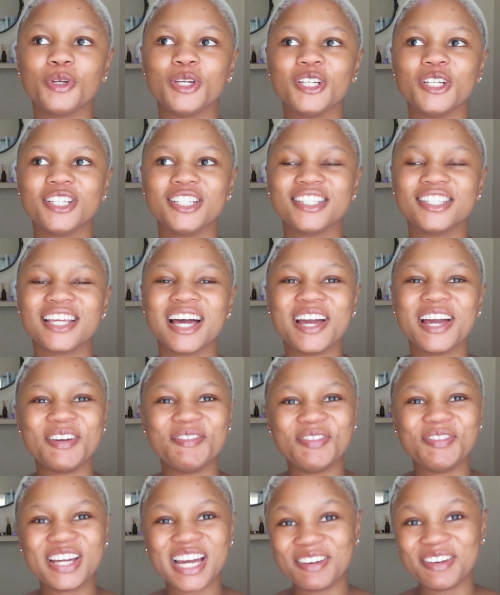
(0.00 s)
because I
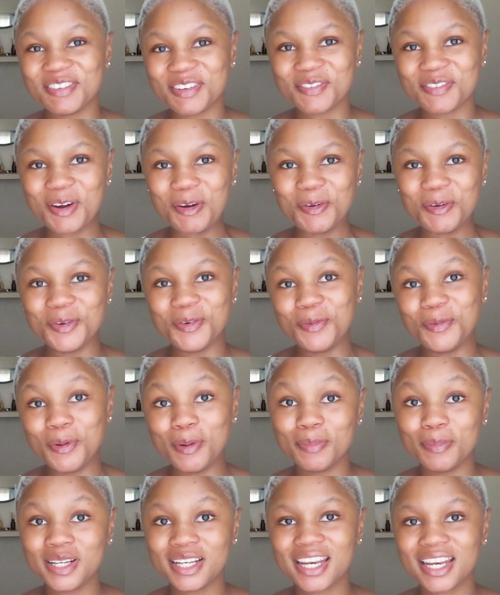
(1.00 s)
am becoming my own
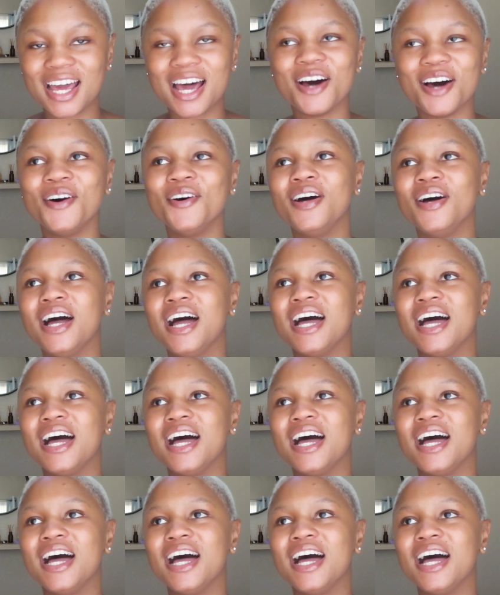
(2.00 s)
woman now.